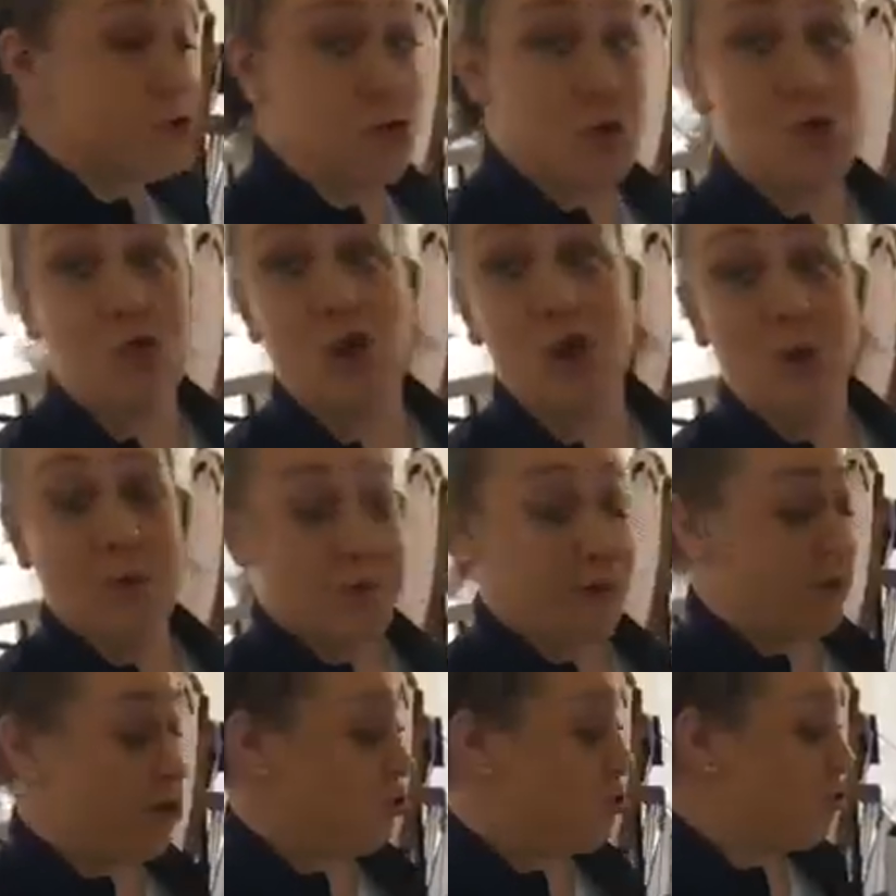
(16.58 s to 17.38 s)
Coming true,
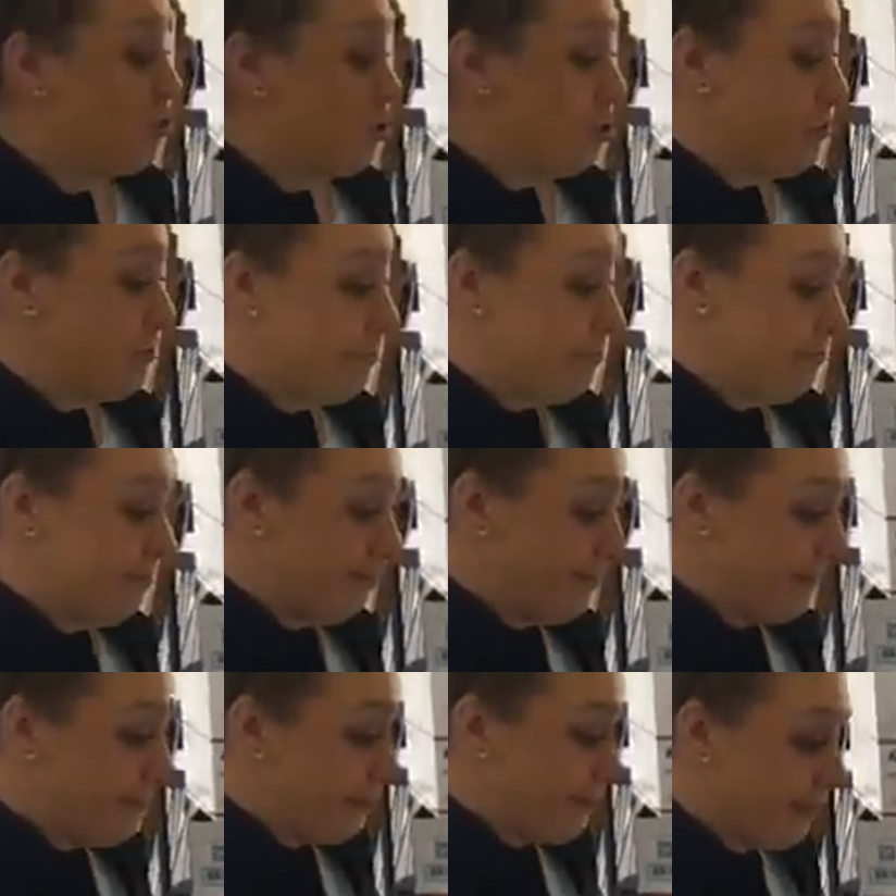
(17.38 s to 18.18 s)
back on. Miss Kira,
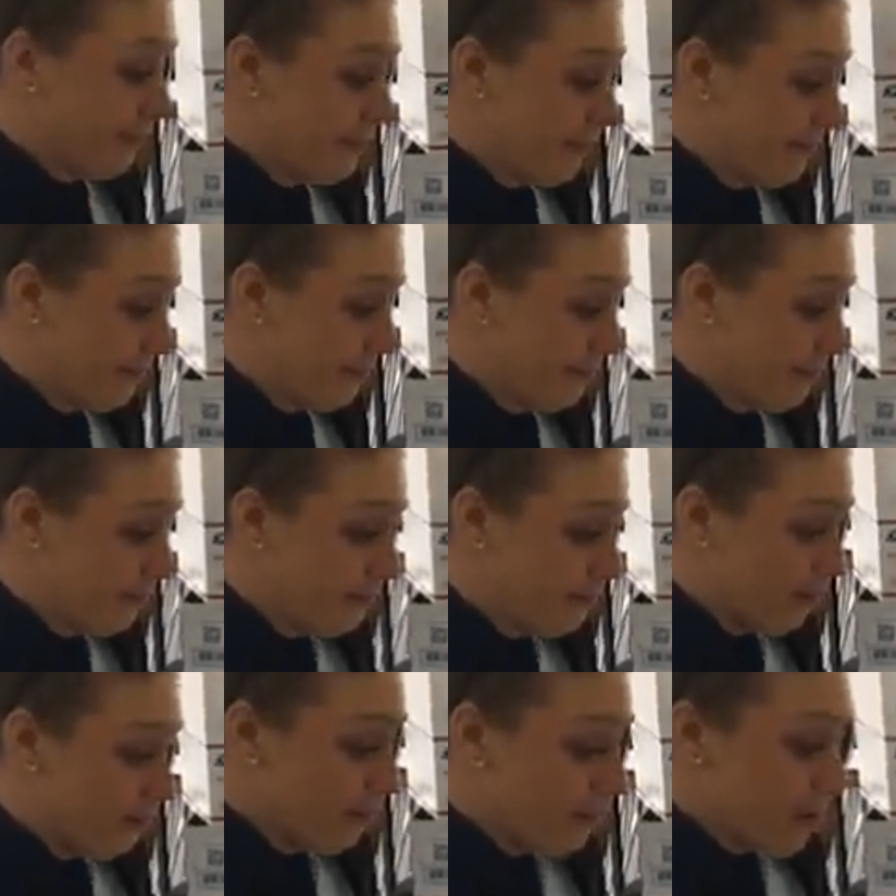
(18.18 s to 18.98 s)
are we having any fun
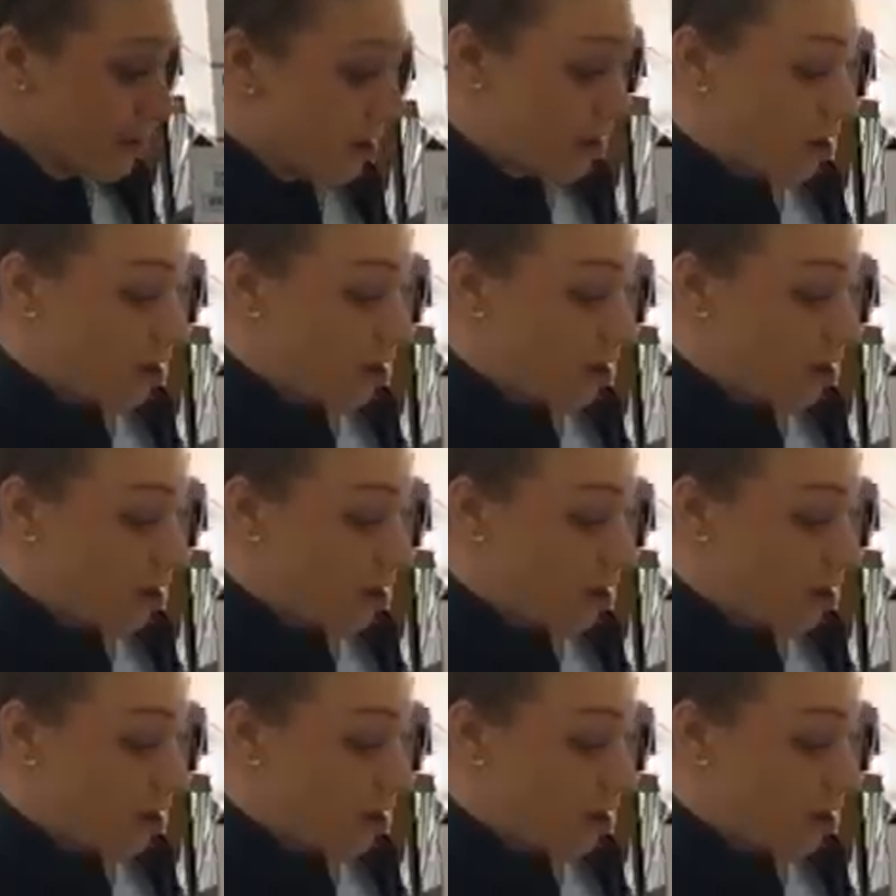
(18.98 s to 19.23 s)
today?